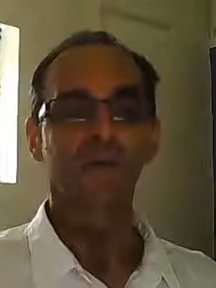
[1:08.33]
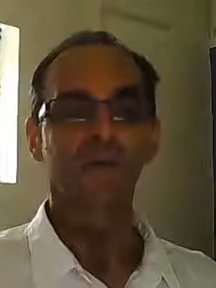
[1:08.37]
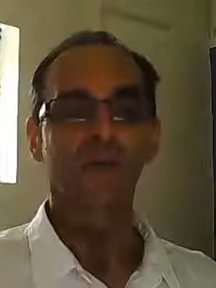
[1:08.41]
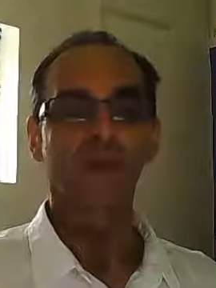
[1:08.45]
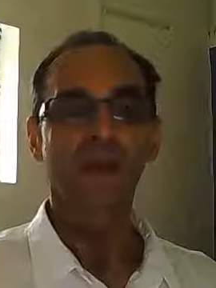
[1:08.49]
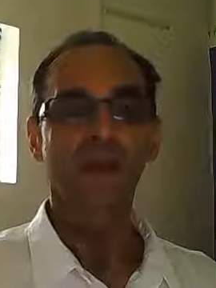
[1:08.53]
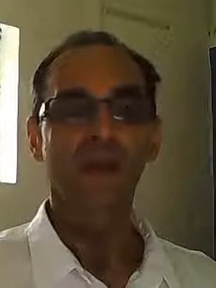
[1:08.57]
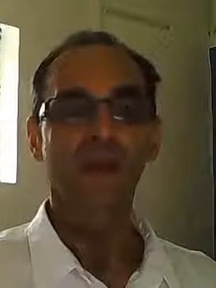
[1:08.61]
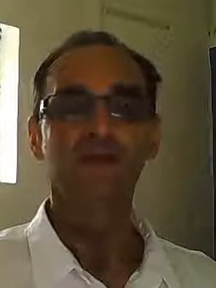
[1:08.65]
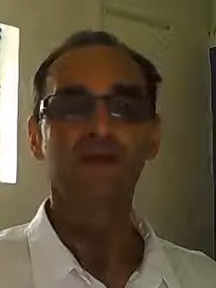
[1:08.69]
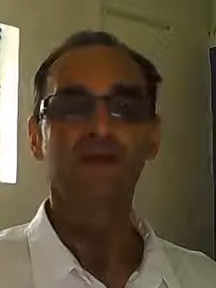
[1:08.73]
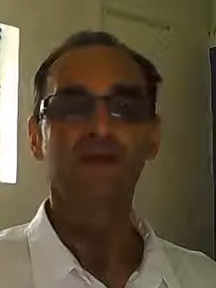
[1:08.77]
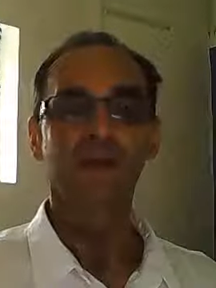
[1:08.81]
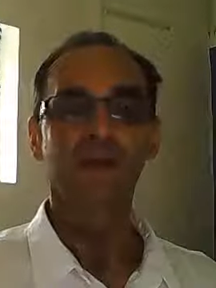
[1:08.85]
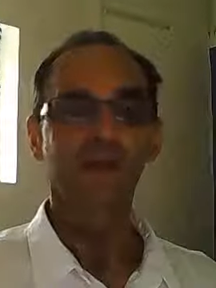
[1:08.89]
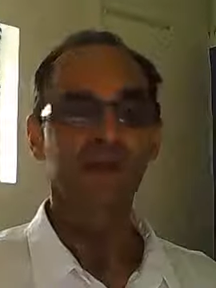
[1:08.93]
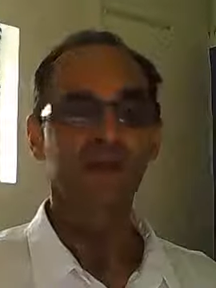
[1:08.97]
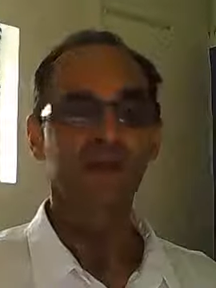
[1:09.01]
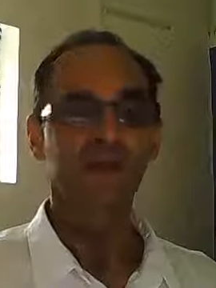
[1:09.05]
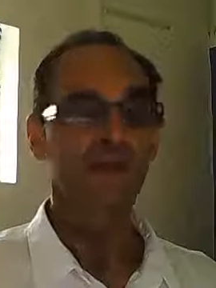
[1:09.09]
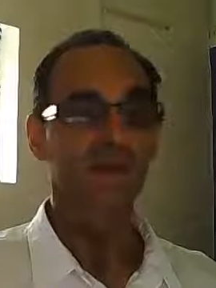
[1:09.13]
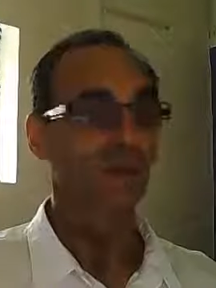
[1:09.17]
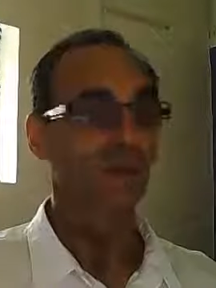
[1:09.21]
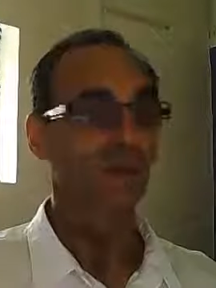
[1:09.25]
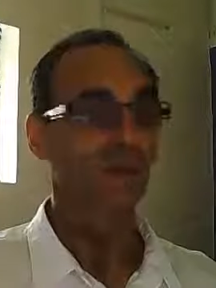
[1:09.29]
everything is
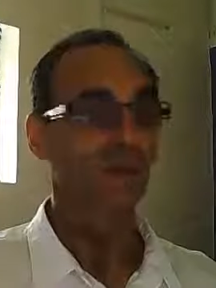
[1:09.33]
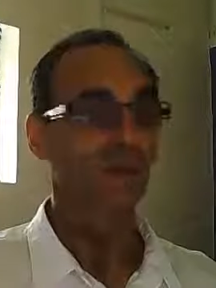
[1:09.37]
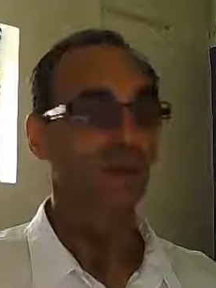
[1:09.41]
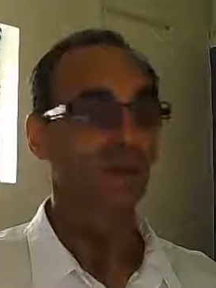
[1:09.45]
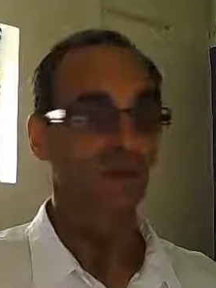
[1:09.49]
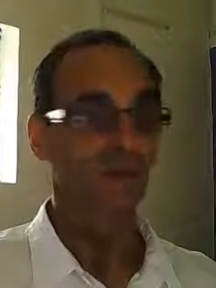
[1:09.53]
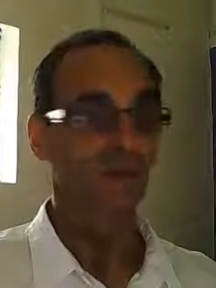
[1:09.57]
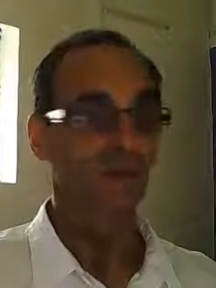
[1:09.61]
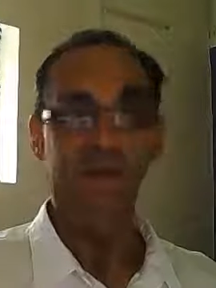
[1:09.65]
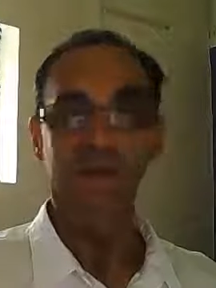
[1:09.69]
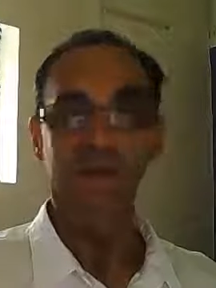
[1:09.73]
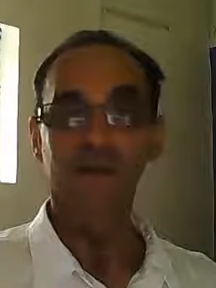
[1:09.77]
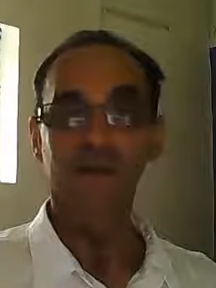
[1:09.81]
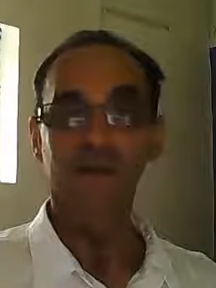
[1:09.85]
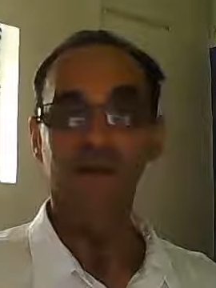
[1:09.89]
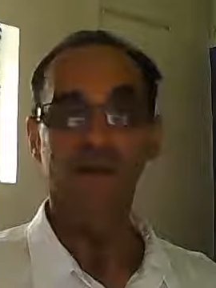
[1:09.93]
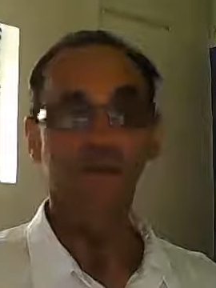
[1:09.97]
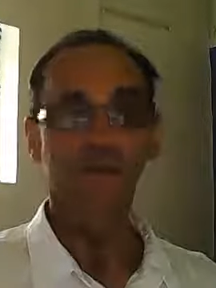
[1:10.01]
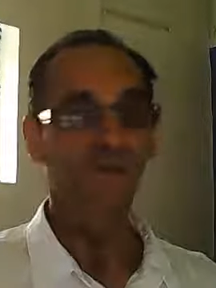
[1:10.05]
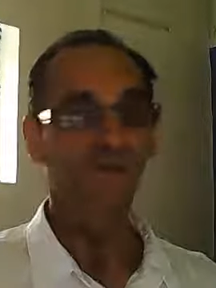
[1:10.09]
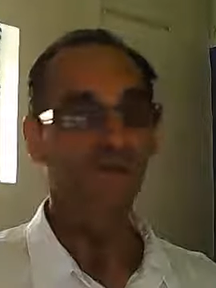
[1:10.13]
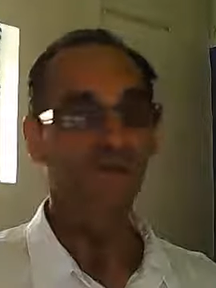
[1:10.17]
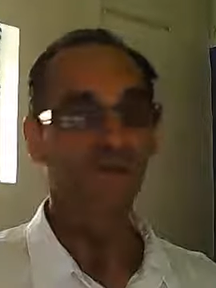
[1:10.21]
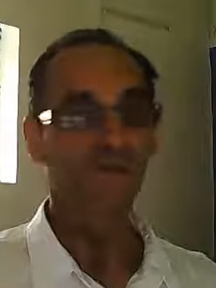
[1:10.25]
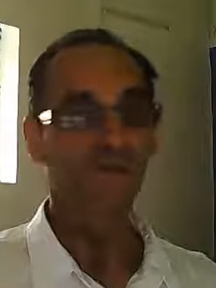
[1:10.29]
done. That's not
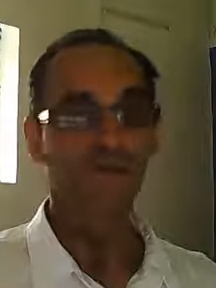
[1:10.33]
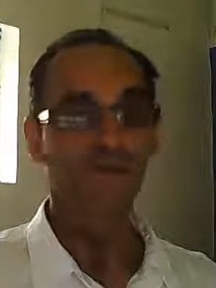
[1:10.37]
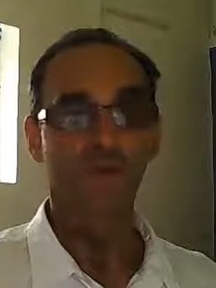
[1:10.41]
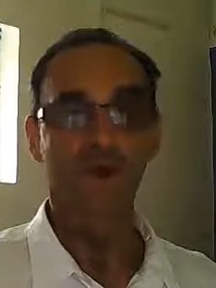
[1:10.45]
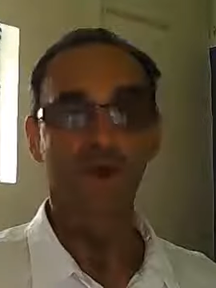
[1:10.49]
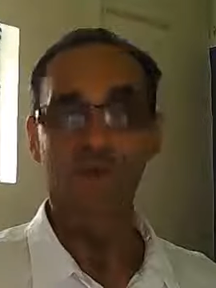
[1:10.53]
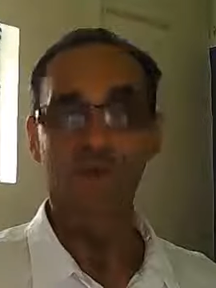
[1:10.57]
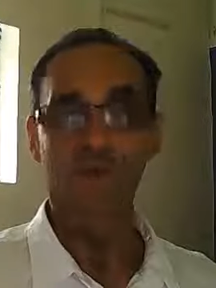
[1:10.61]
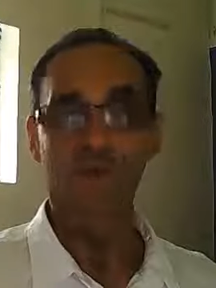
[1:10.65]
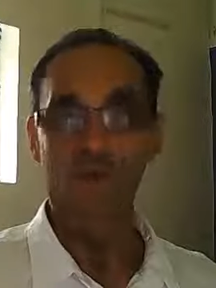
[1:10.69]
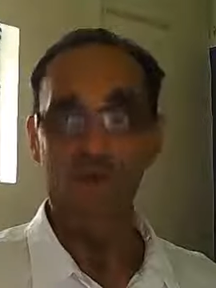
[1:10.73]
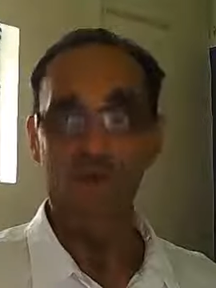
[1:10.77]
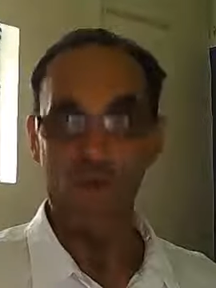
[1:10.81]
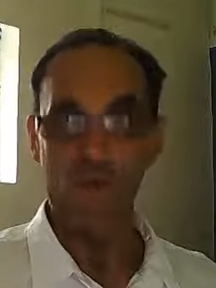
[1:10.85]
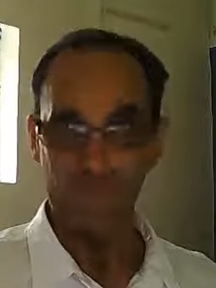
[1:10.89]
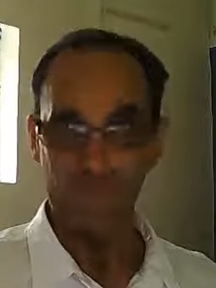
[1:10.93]
true at all.